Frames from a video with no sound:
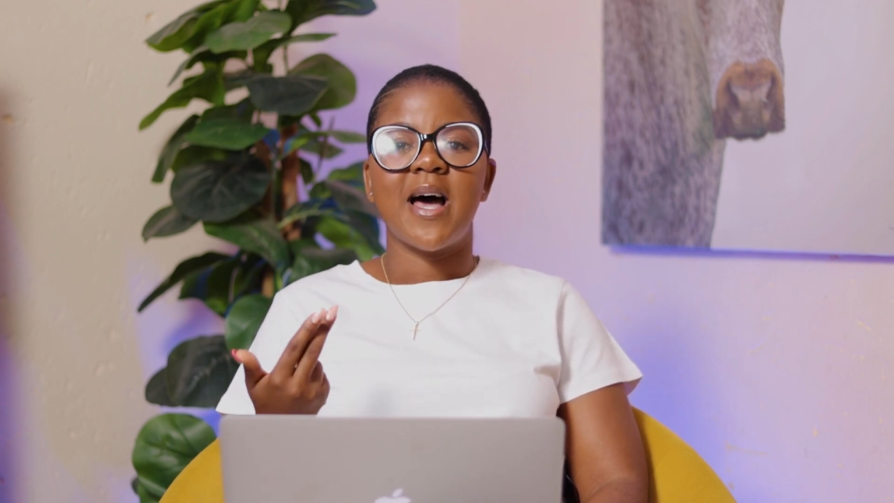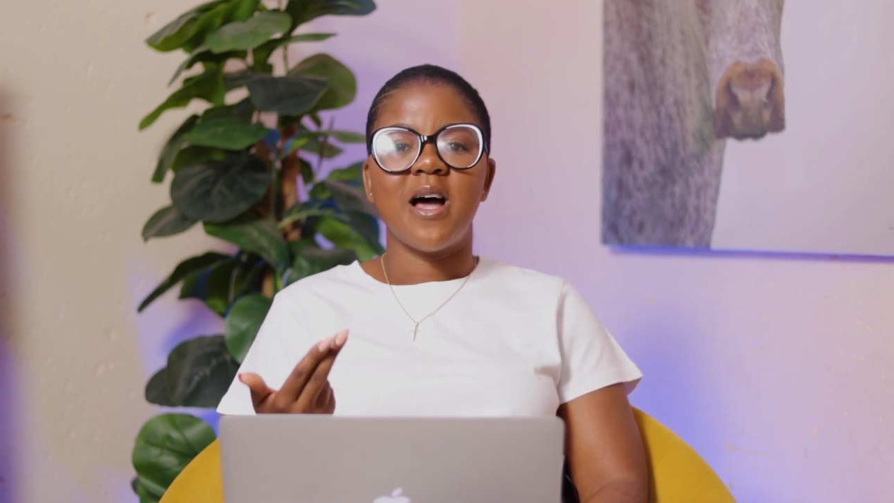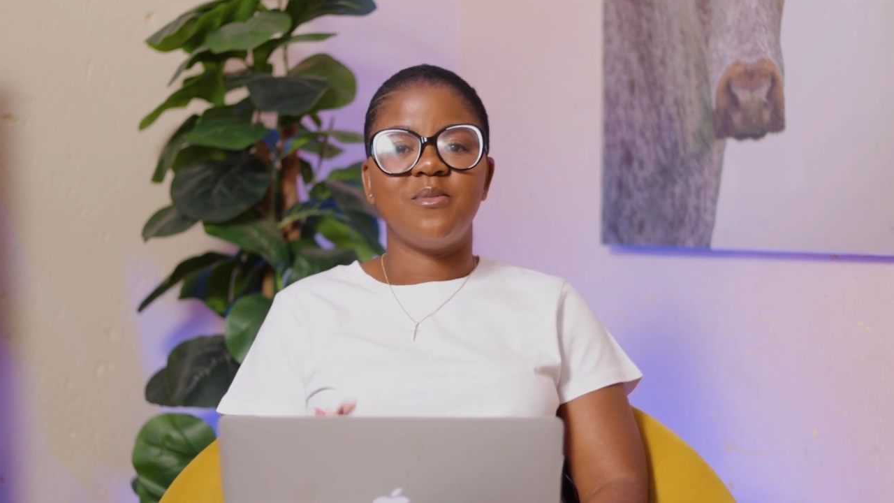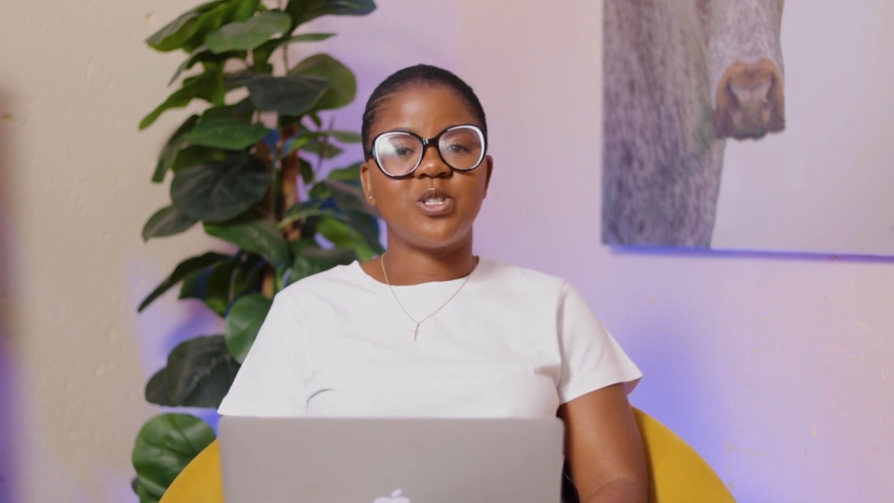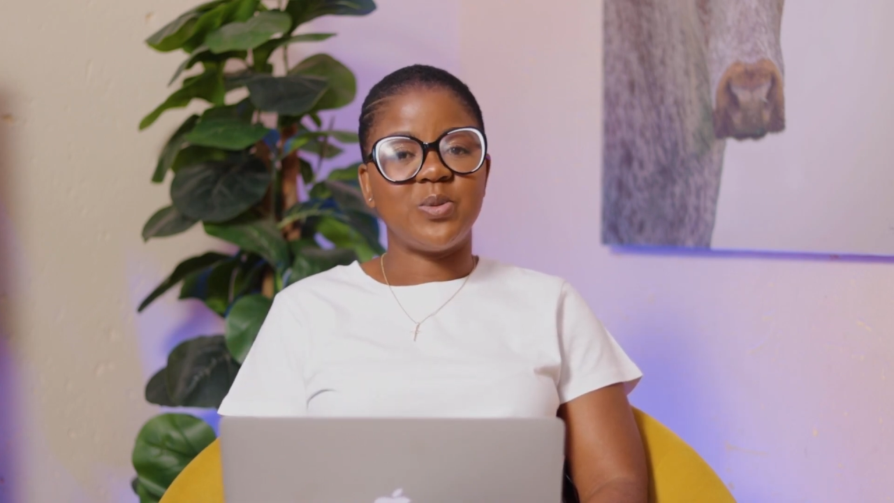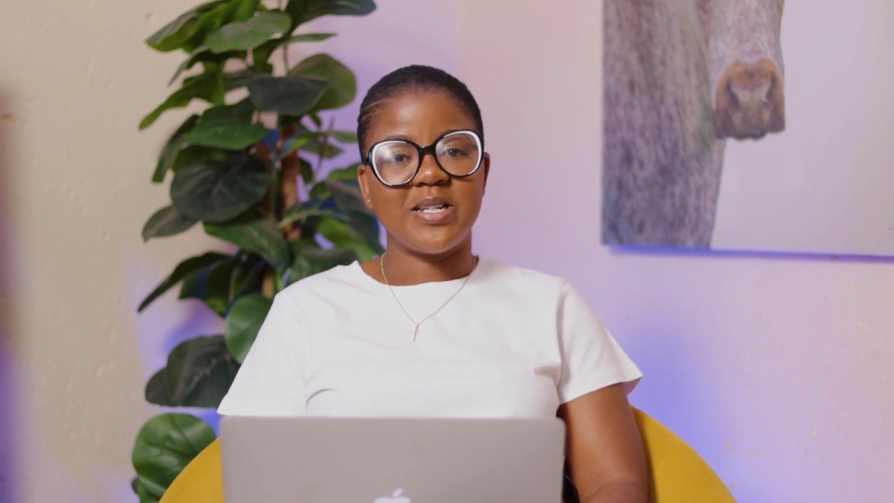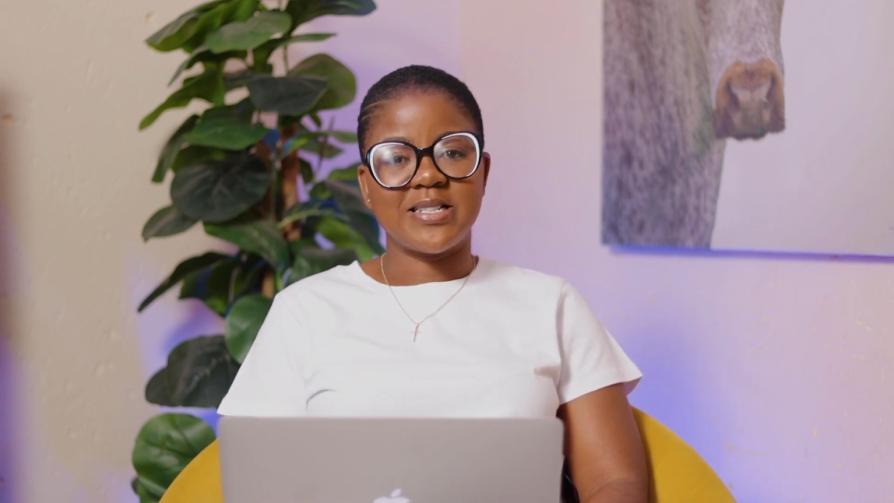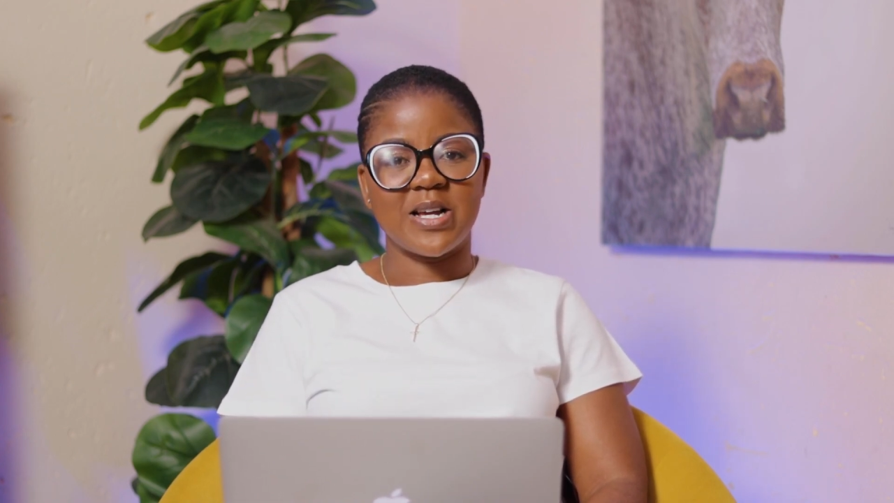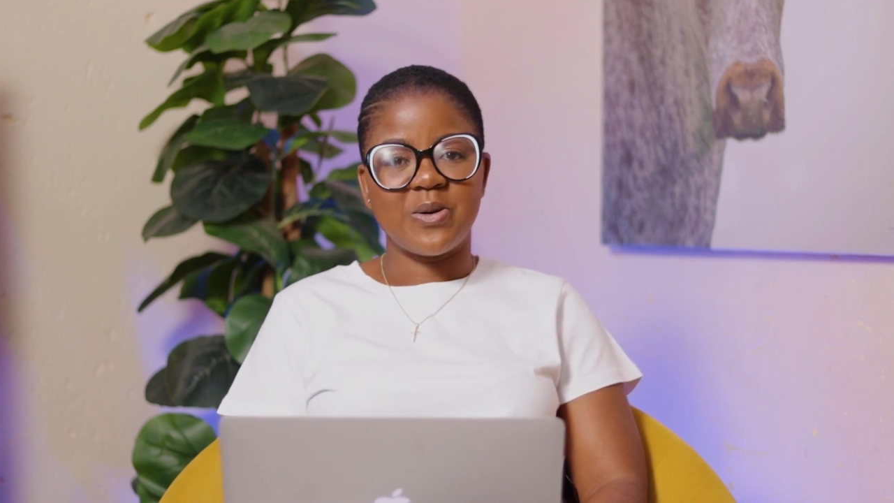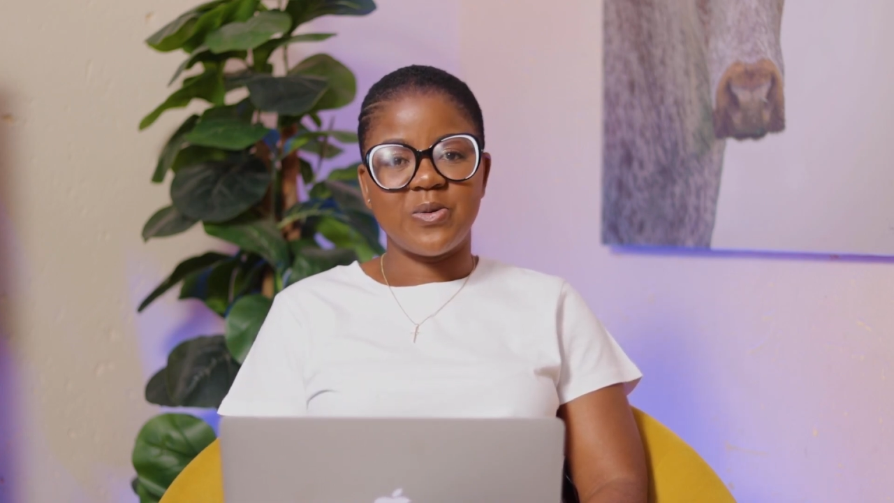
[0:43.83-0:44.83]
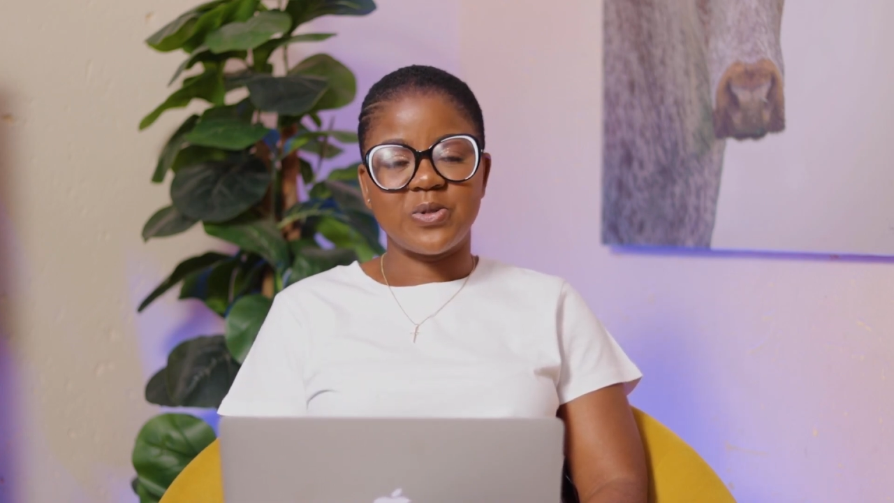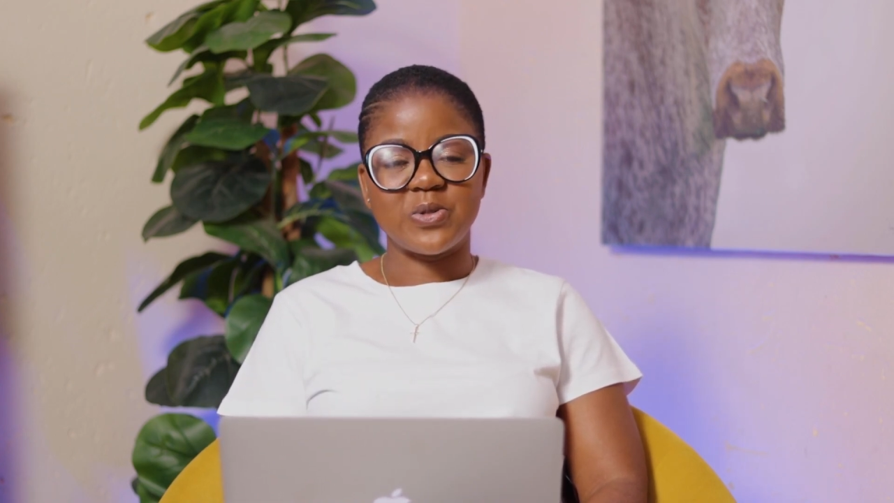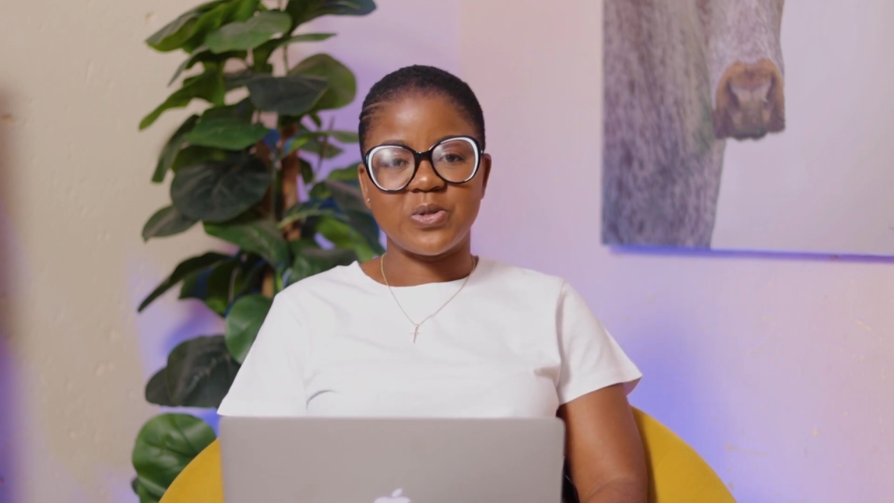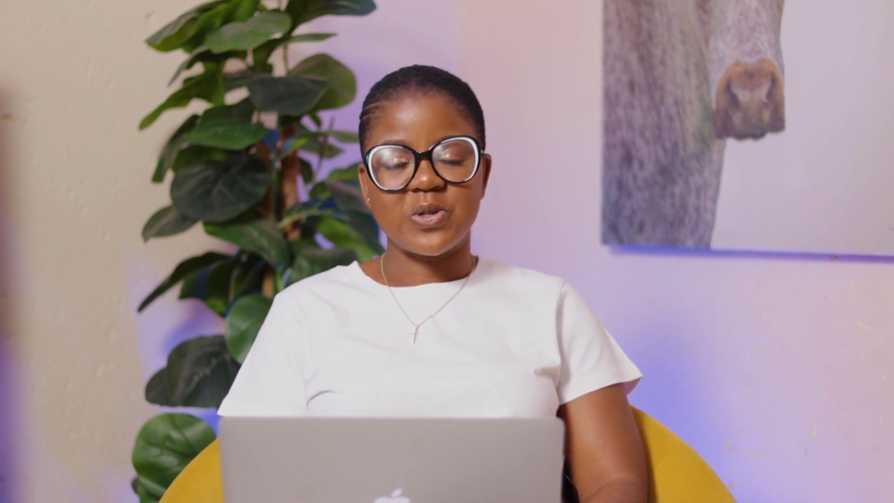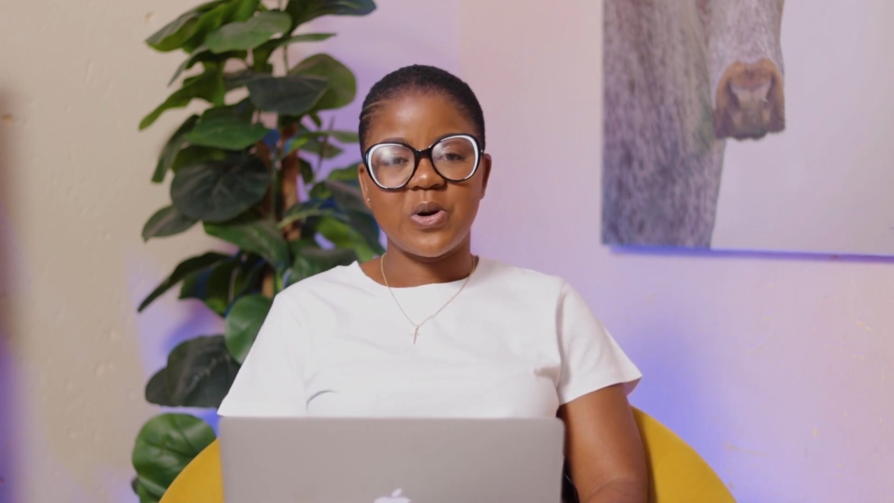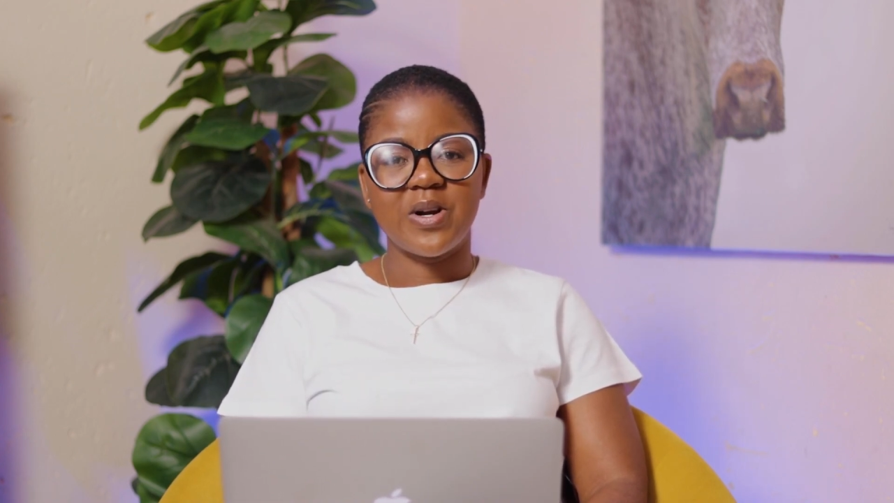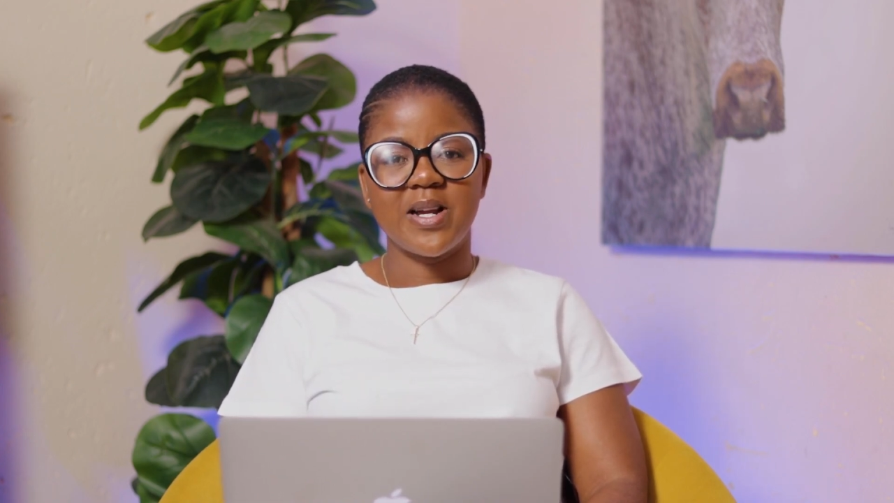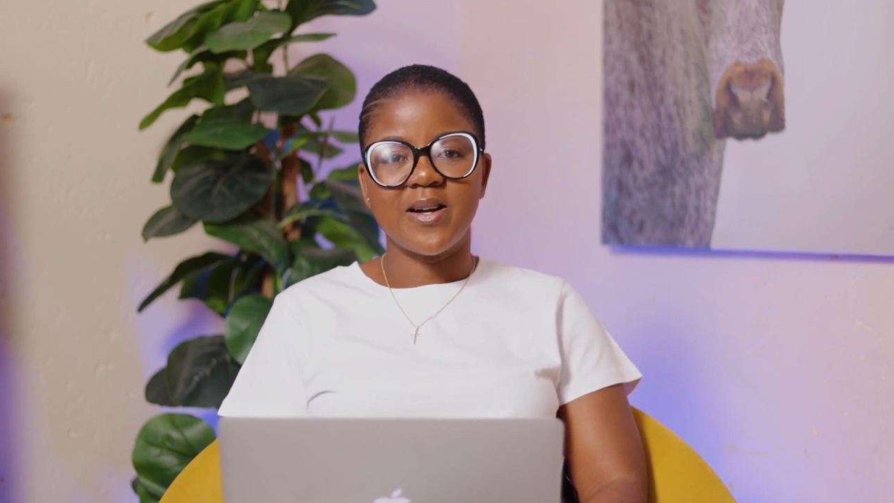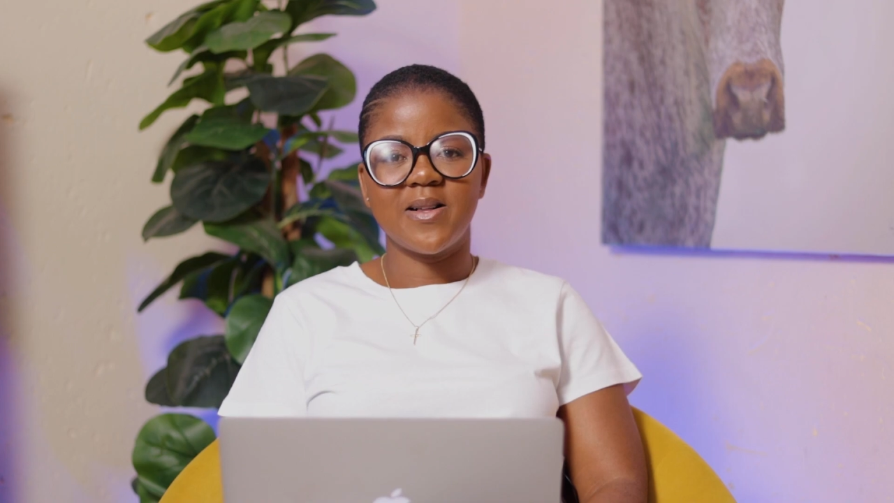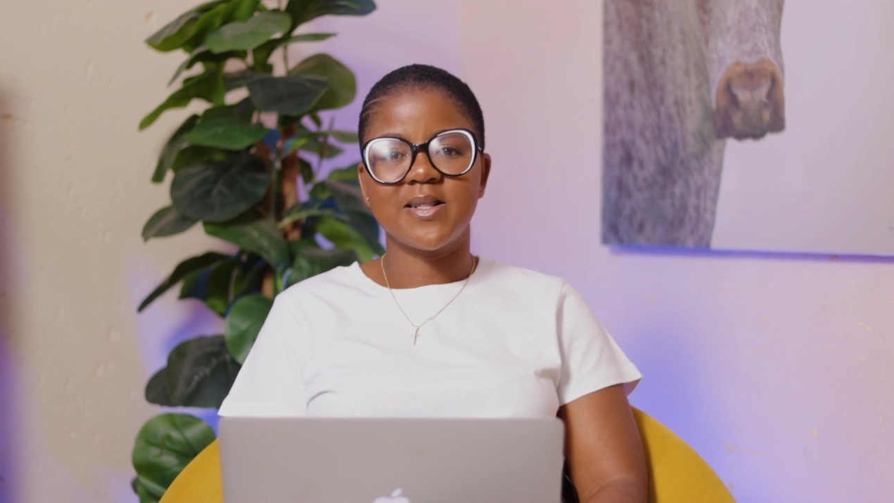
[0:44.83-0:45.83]
I'm doing deco
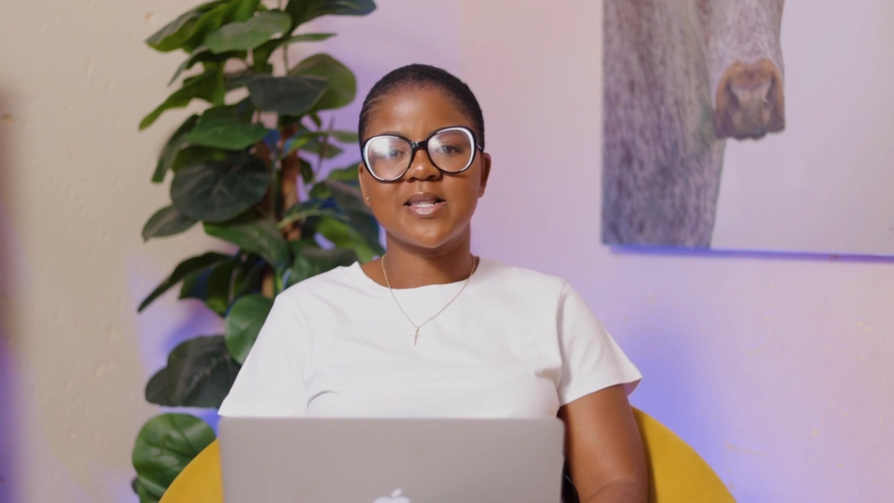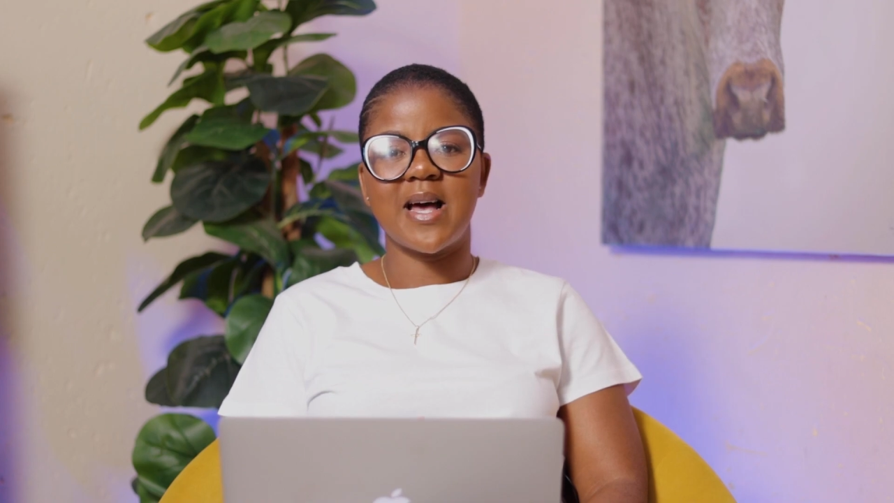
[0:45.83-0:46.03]
tutorials